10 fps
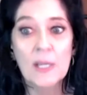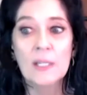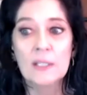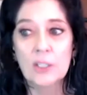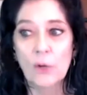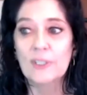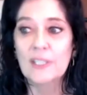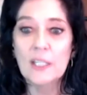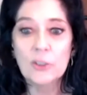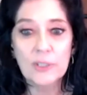So it's
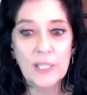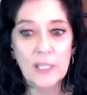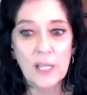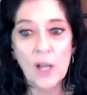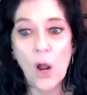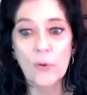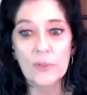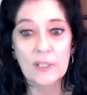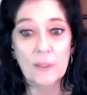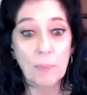interesting to note
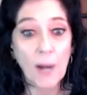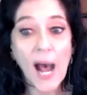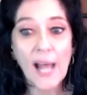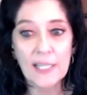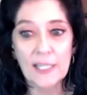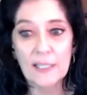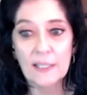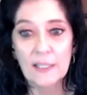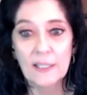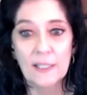that the body
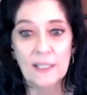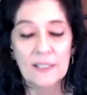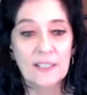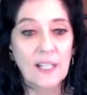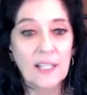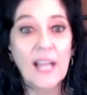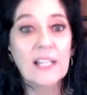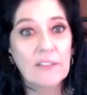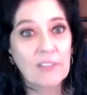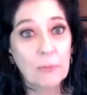
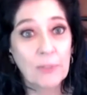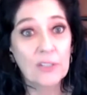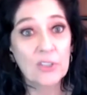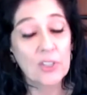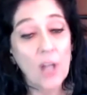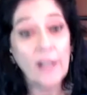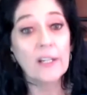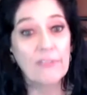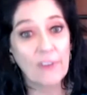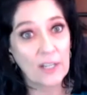selectively, when there's not
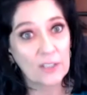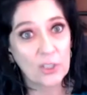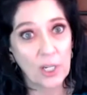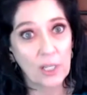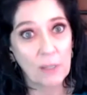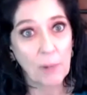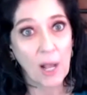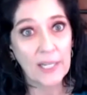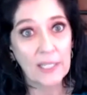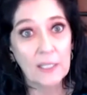enough oxygen in the
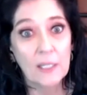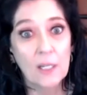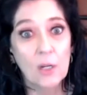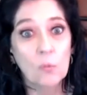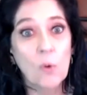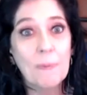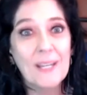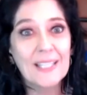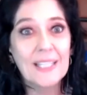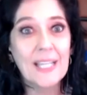body, will
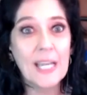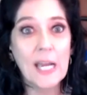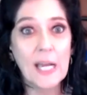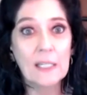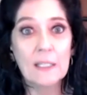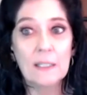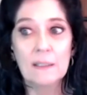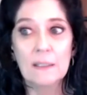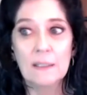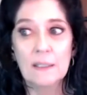begin
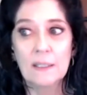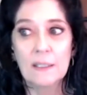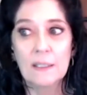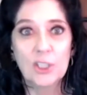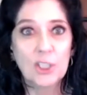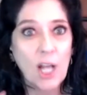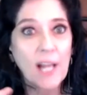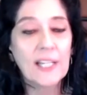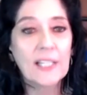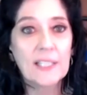
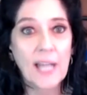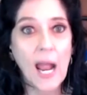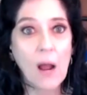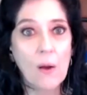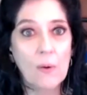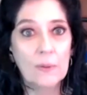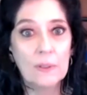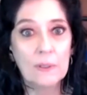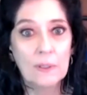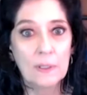shutting
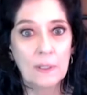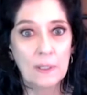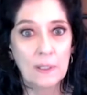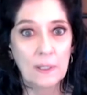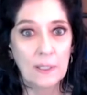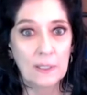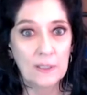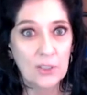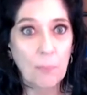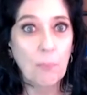down
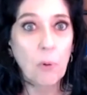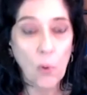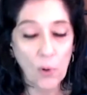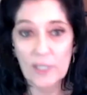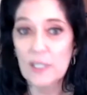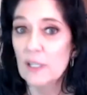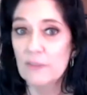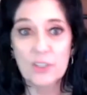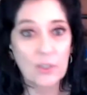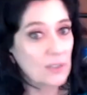supporting of
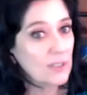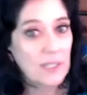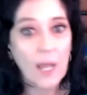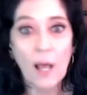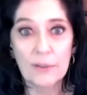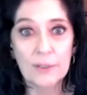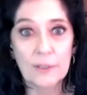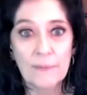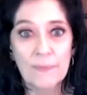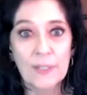certain cells.
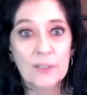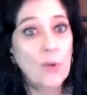So